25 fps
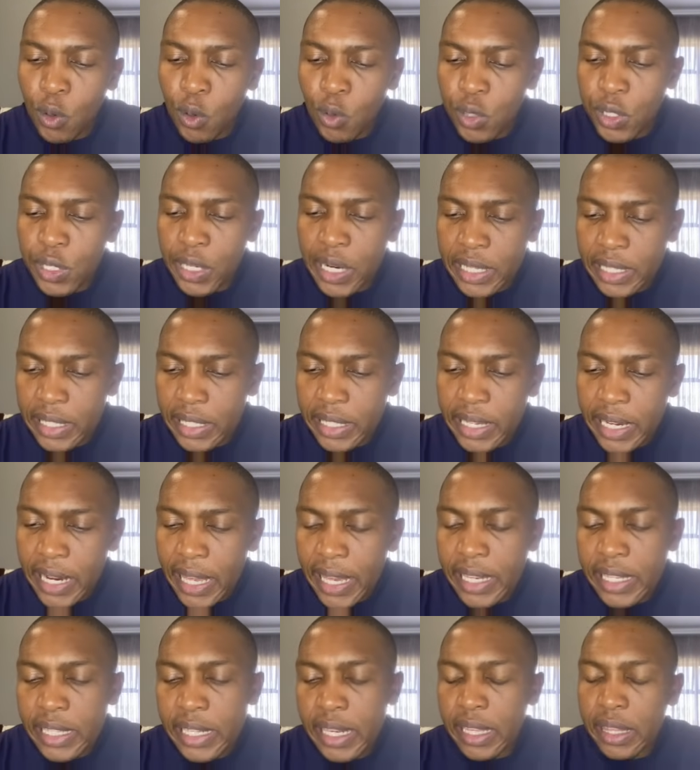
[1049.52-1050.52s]

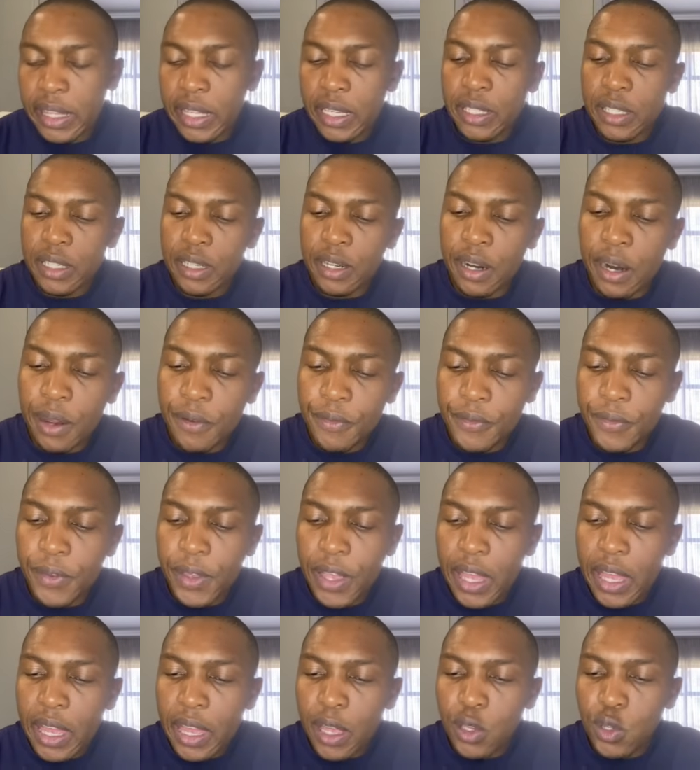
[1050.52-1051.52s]
translated this graph.
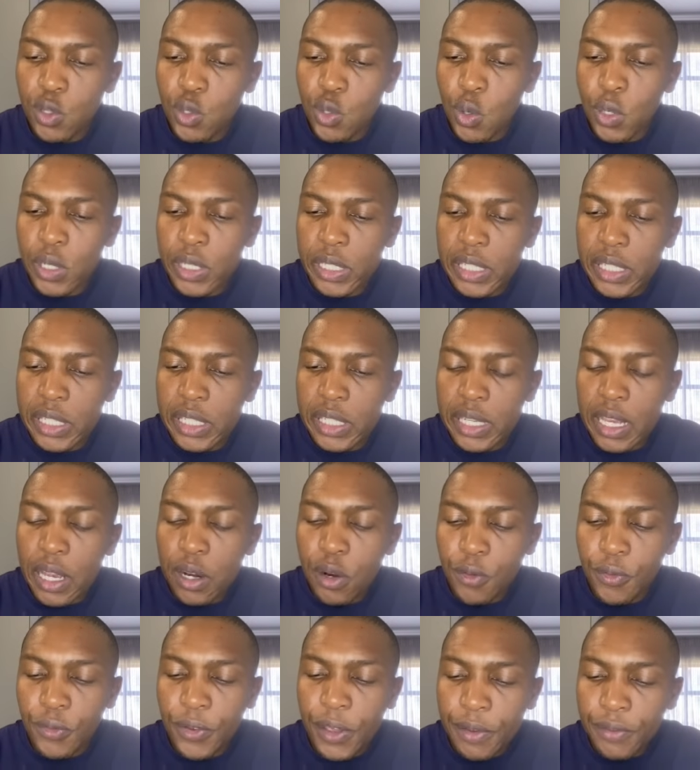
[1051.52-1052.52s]
So instead
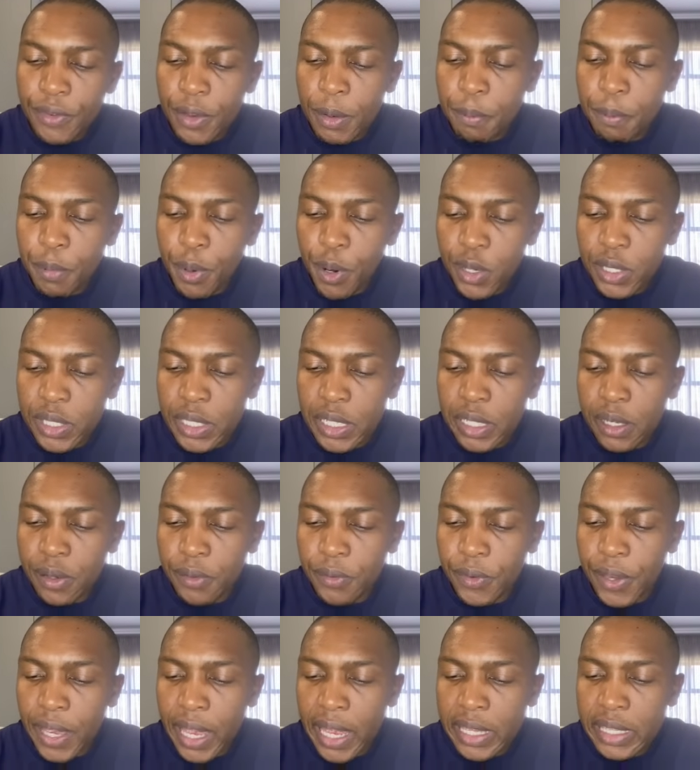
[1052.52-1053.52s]
of having
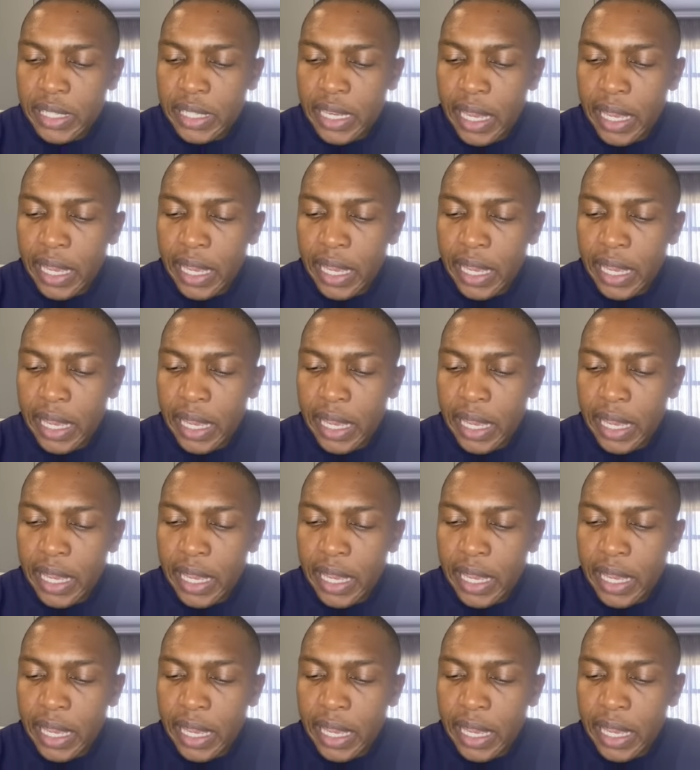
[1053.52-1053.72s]
positive x,